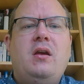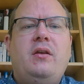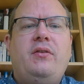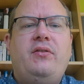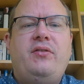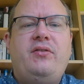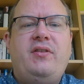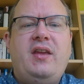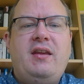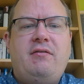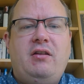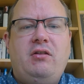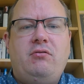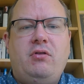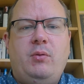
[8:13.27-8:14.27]

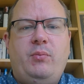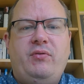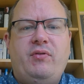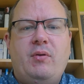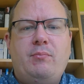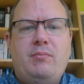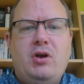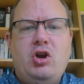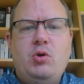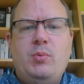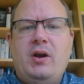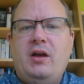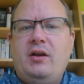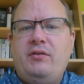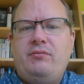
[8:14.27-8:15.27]
Steering groups that
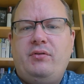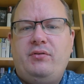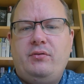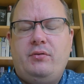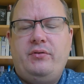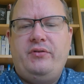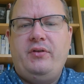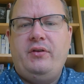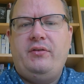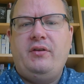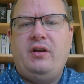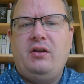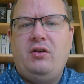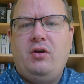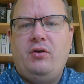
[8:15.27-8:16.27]
mobilise resources
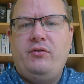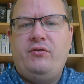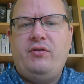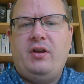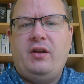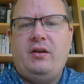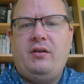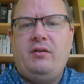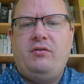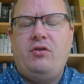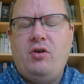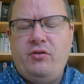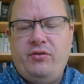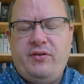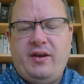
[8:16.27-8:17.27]
and
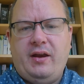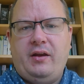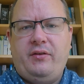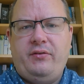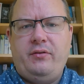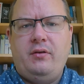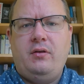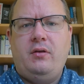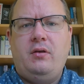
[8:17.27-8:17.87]
contacts,